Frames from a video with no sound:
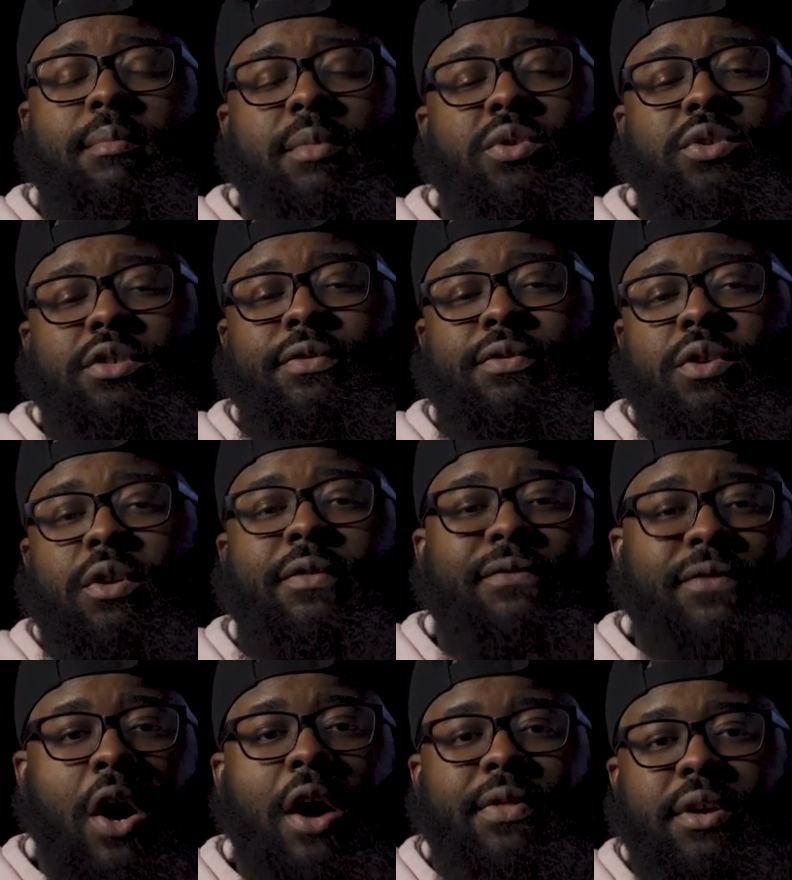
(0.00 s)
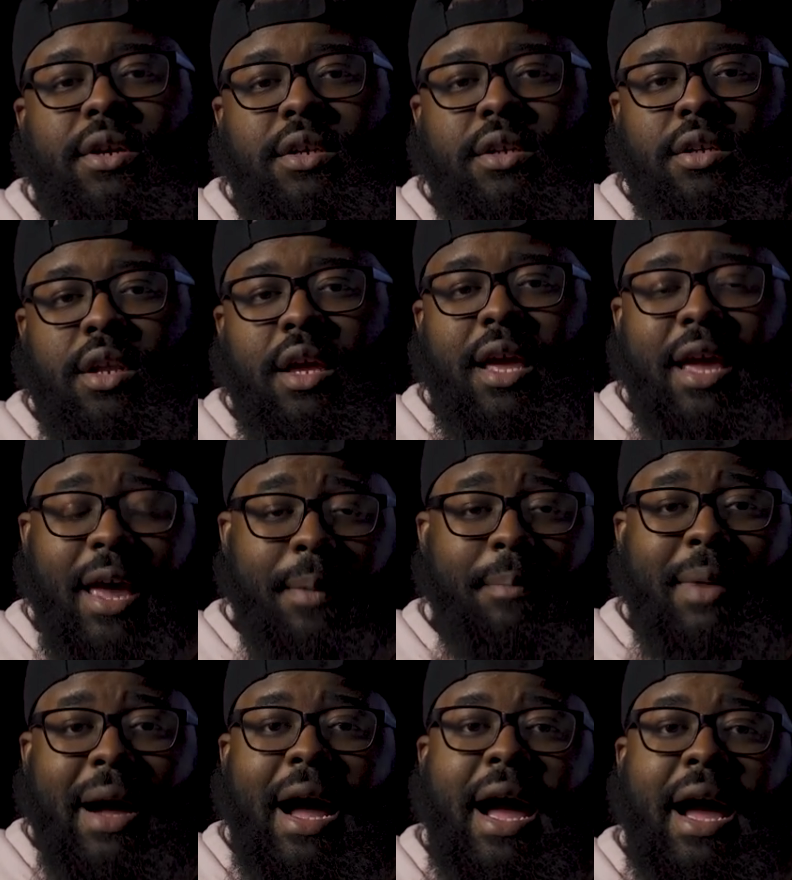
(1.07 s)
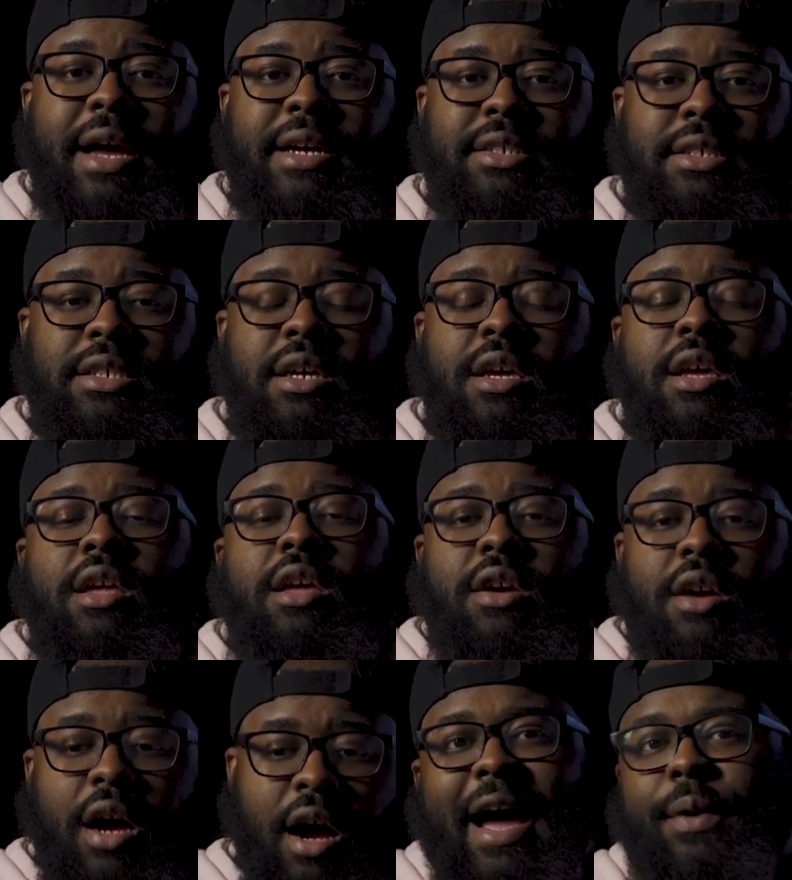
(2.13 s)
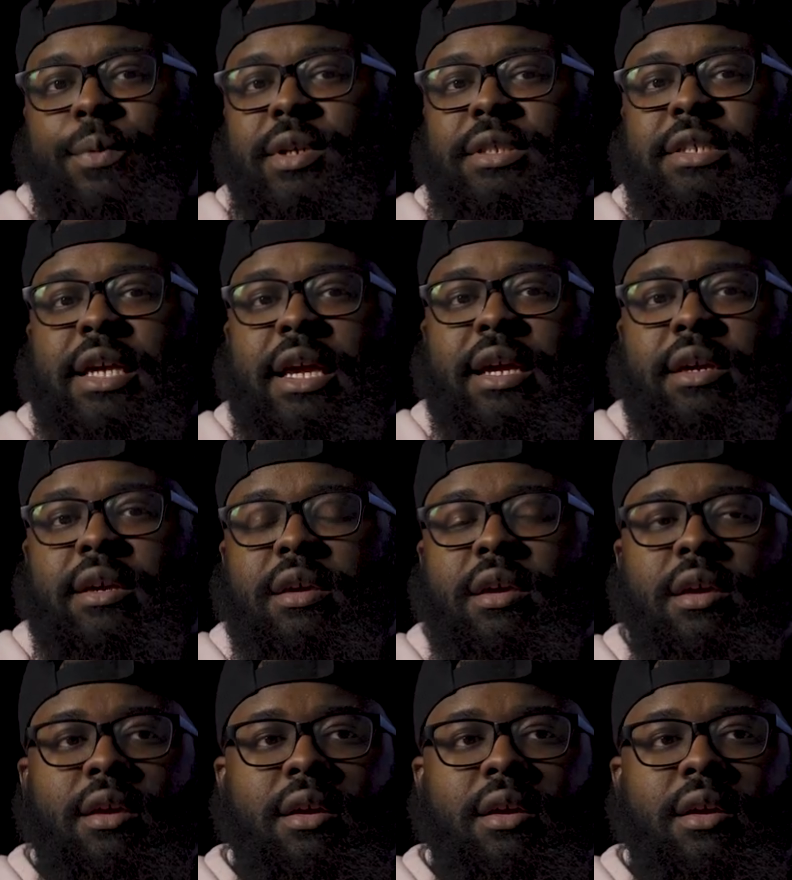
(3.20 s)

most of all fatherhood in my eyes. I would take